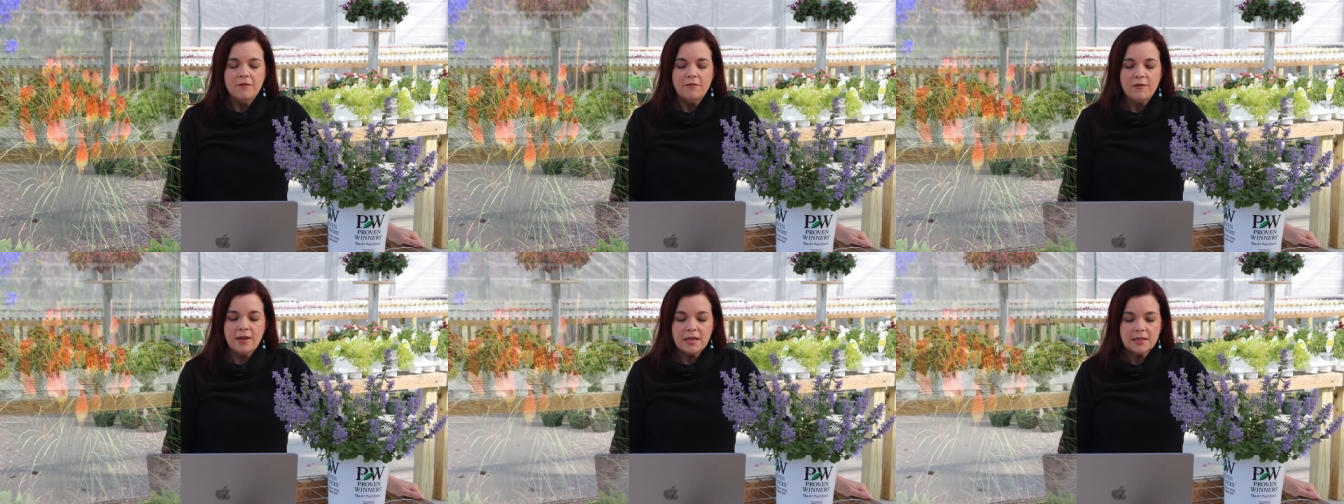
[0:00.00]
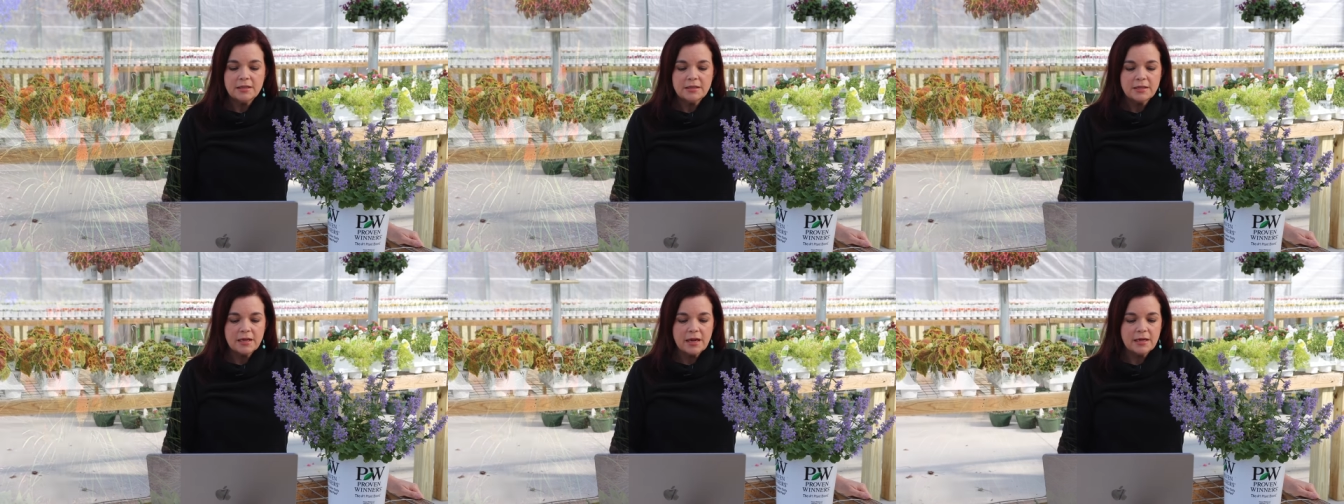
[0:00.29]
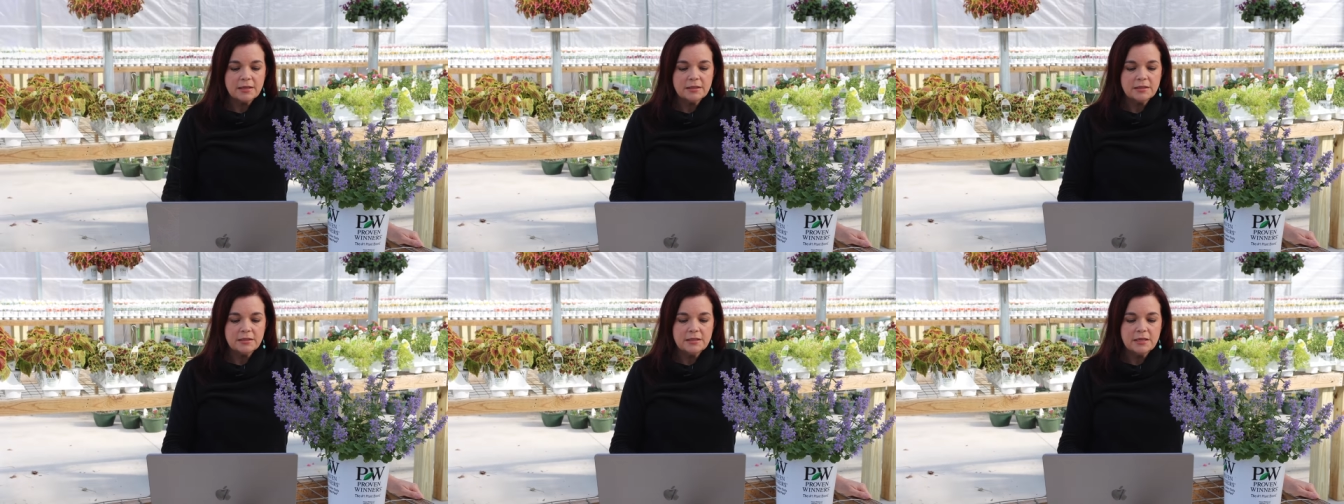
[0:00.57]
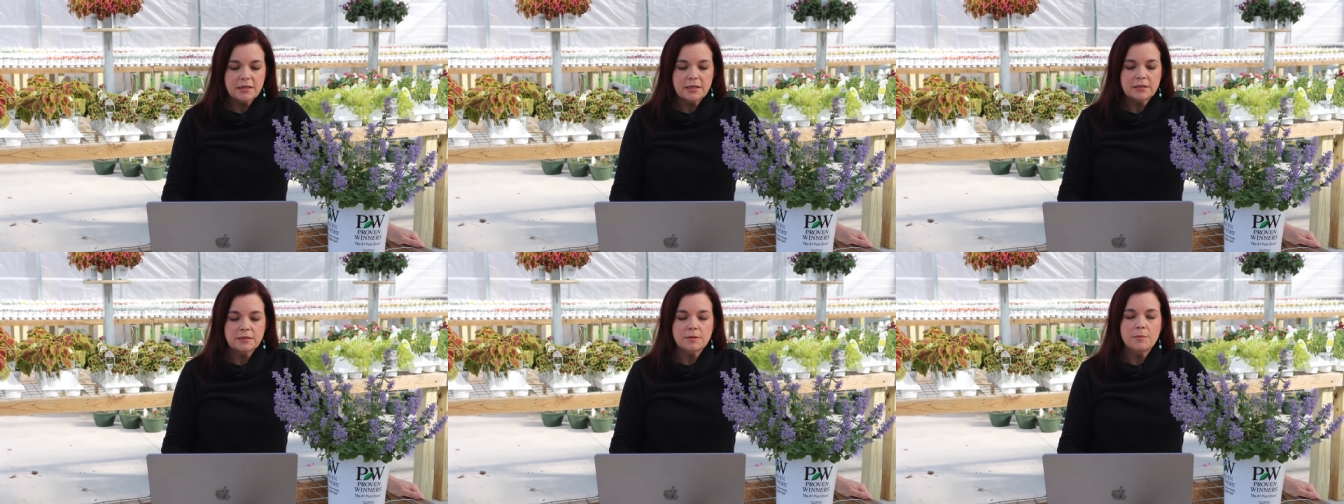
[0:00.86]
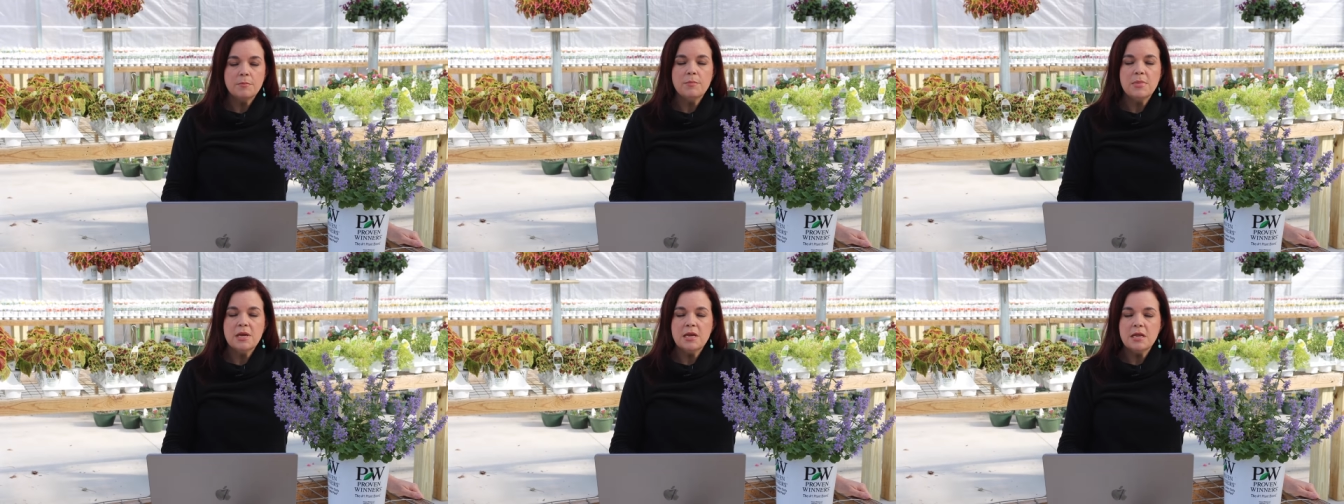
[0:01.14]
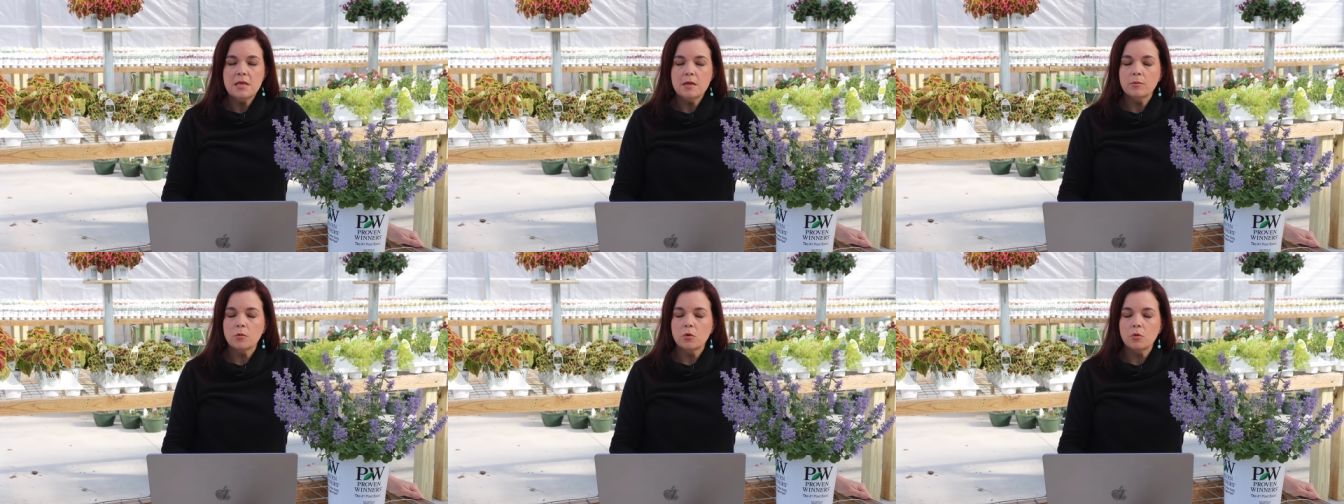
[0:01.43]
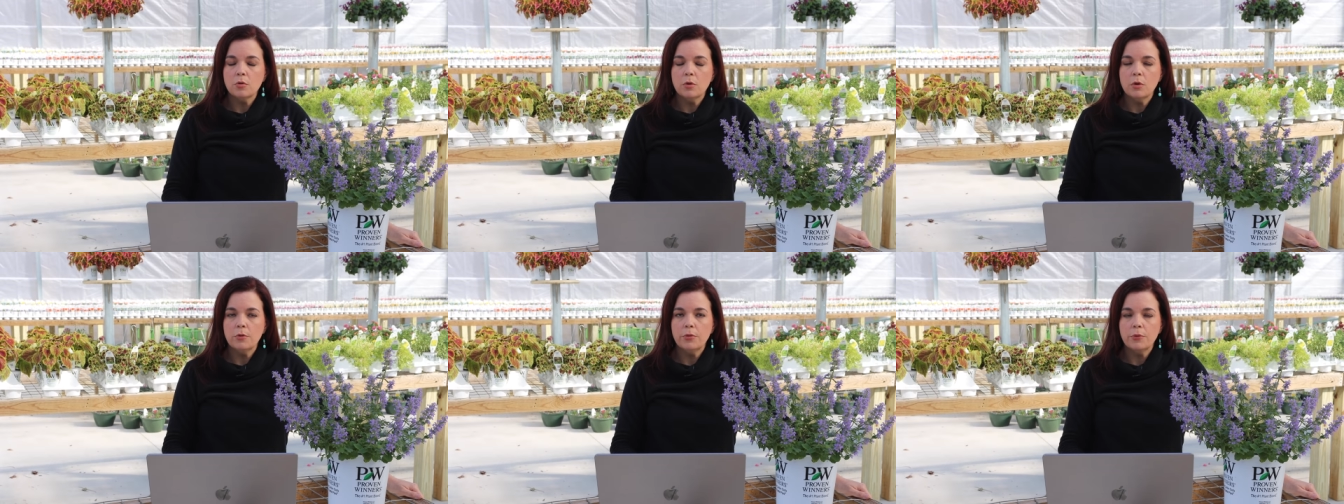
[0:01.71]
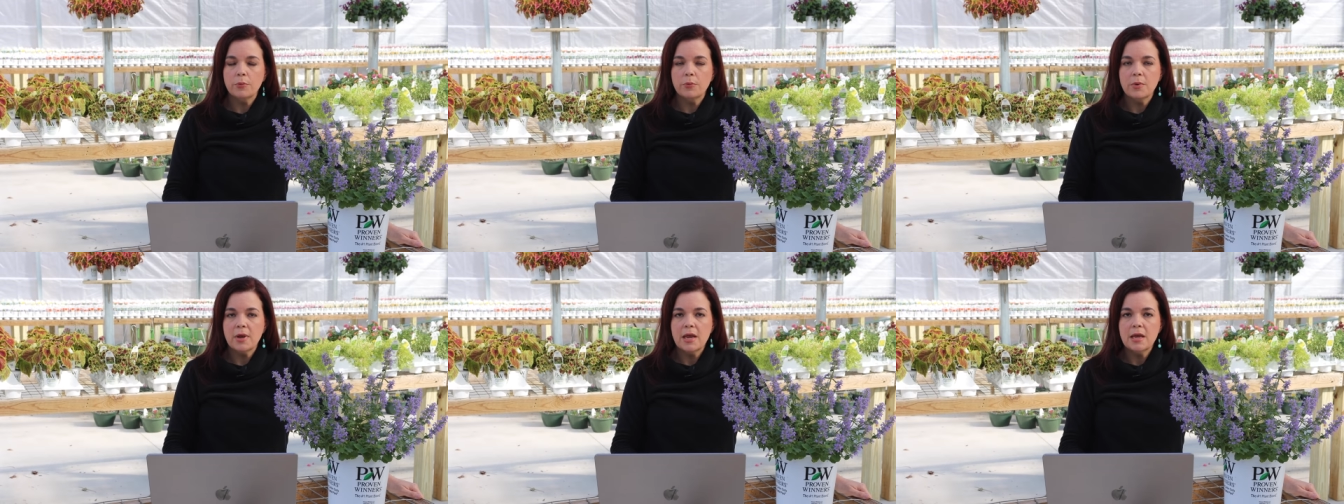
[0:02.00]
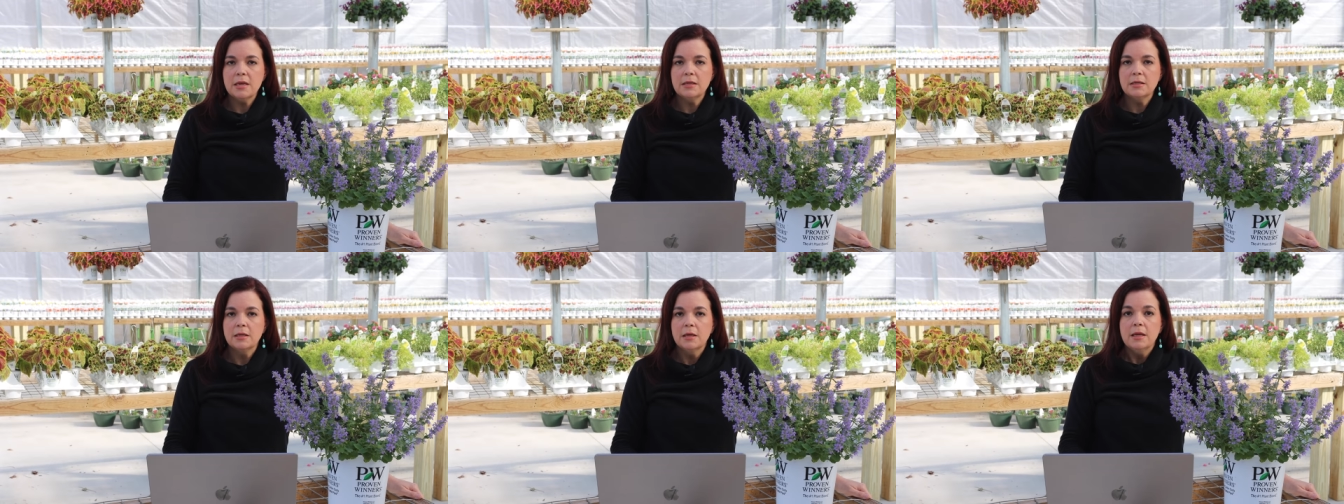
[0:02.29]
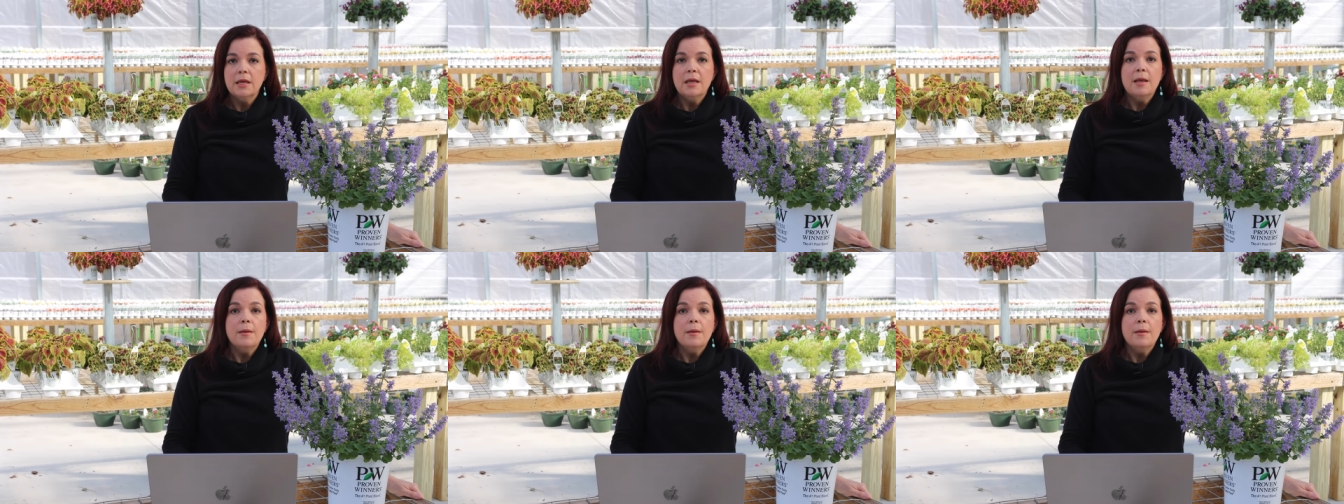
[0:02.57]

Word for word: Fantastic is a medium growth rate